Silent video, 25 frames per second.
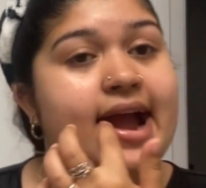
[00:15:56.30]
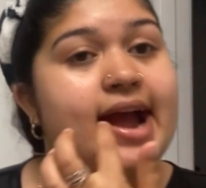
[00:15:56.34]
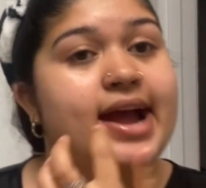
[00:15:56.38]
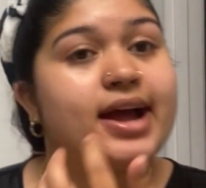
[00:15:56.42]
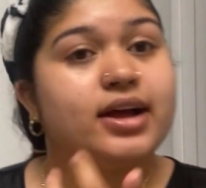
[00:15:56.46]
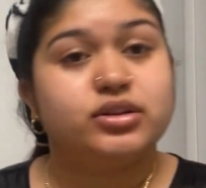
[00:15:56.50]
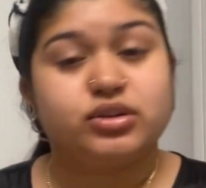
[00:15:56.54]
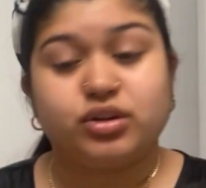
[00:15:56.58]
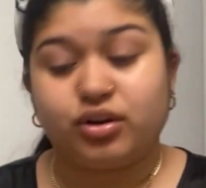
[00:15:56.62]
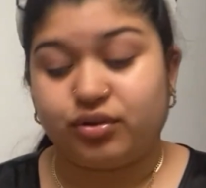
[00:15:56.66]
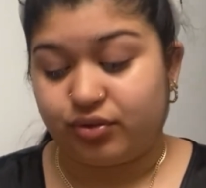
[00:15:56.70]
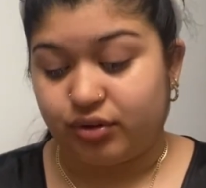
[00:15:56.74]

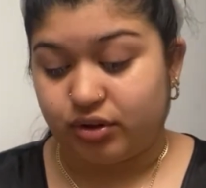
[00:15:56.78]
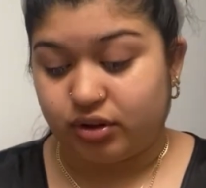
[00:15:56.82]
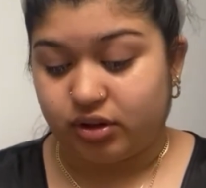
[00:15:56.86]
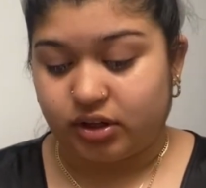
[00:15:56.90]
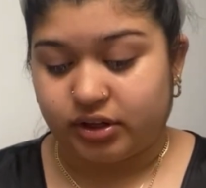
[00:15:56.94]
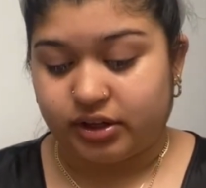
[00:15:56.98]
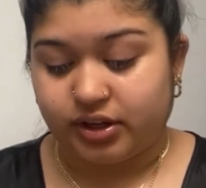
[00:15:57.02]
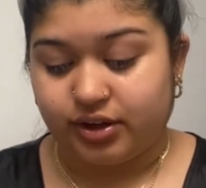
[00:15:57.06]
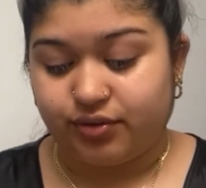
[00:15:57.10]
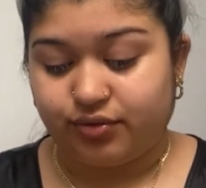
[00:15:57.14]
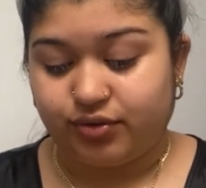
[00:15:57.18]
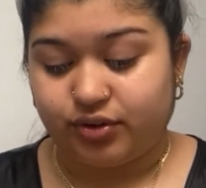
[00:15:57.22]
So if you're
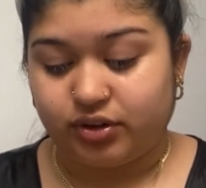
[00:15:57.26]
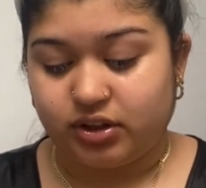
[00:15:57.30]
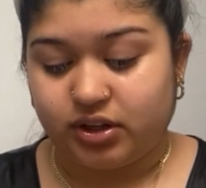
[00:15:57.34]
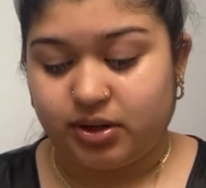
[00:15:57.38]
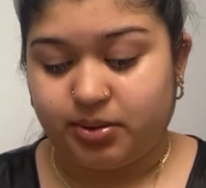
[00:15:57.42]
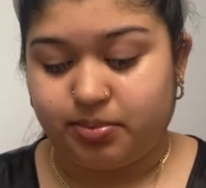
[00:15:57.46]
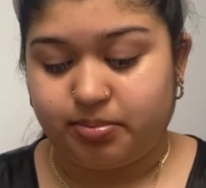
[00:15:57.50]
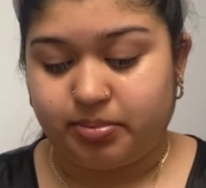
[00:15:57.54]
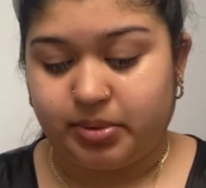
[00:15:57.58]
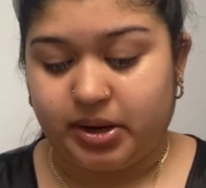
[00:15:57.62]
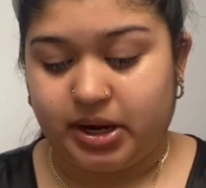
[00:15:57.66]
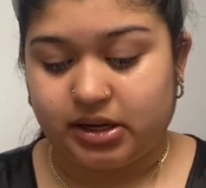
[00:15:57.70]
looking for
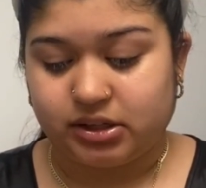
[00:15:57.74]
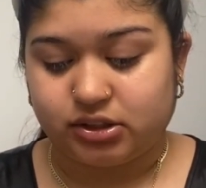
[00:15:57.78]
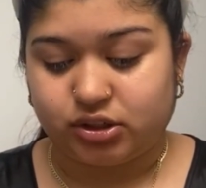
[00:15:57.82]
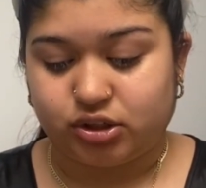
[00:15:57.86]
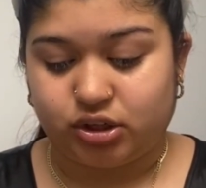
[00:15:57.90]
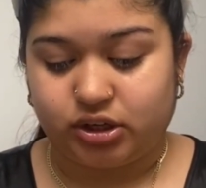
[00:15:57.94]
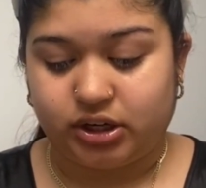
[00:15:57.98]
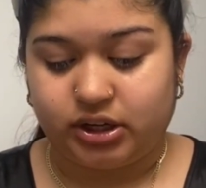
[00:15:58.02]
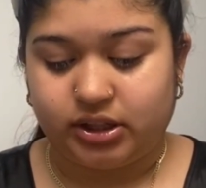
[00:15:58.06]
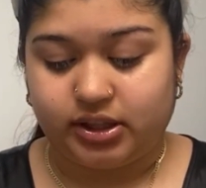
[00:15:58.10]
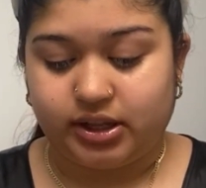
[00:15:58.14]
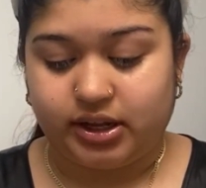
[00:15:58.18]
lip mask or
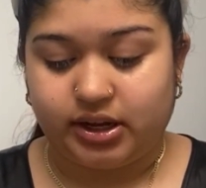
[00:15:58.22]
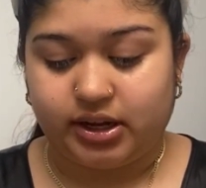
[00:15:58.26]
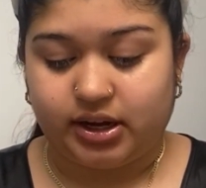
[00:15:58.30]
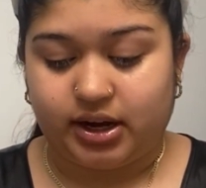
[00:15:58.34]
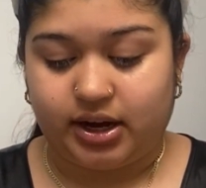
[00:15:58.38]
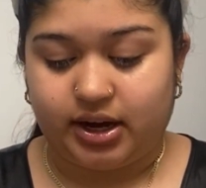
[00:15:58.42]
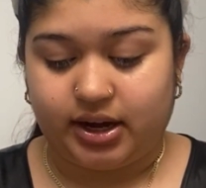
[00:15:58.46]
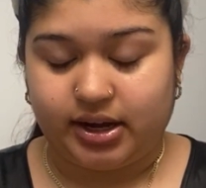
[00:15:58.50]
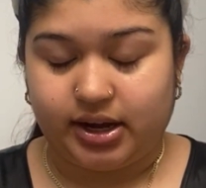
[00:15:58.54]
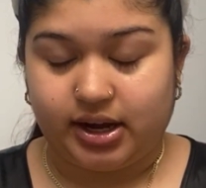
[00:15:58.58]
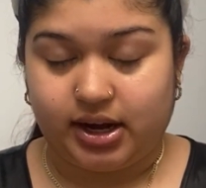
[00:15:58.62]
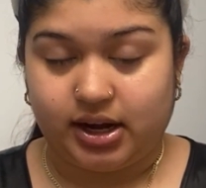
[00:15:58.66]
anything,
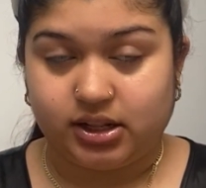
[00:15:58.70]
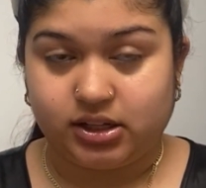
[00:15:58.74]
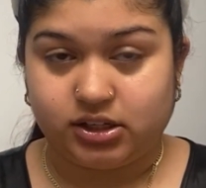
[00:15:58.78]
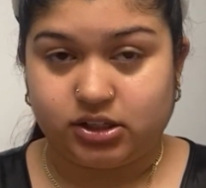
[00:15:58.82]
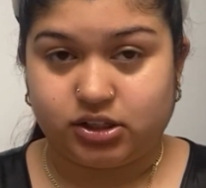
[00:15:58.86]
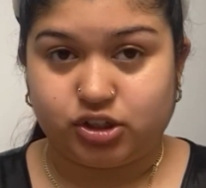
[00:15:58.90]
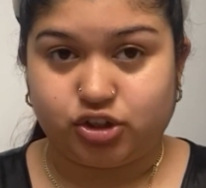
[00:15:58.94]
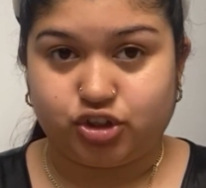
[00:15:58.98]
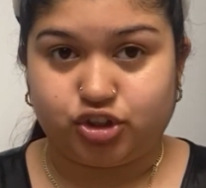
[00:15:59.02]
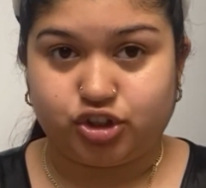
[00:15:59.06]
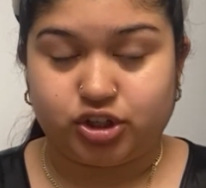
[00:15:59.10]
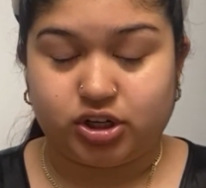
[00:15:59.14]
I highly
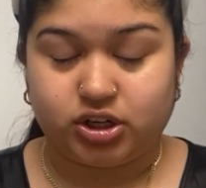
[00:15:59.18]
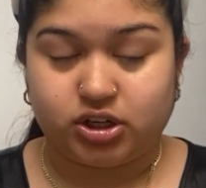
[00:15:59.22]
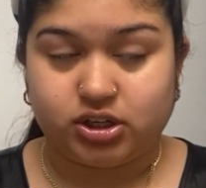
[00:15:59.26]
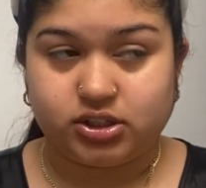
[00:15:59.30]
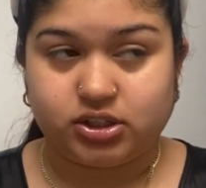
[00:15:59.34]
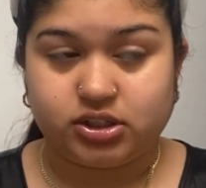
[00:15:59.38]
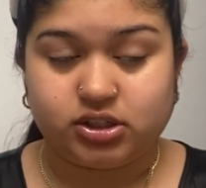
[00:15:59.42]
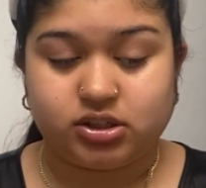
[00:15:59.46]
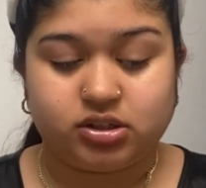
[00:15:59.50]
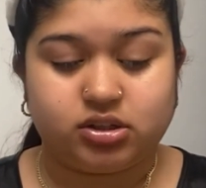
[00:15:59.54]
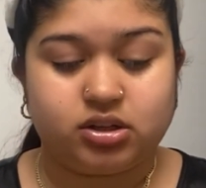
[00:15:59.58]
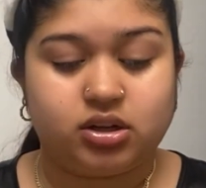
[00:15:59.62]

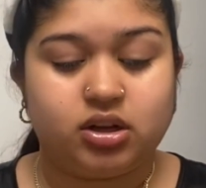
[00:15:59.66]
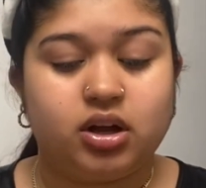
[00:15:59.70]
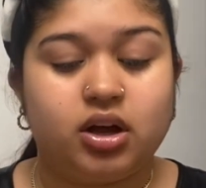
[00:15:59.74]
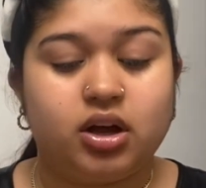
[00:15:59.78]
suggest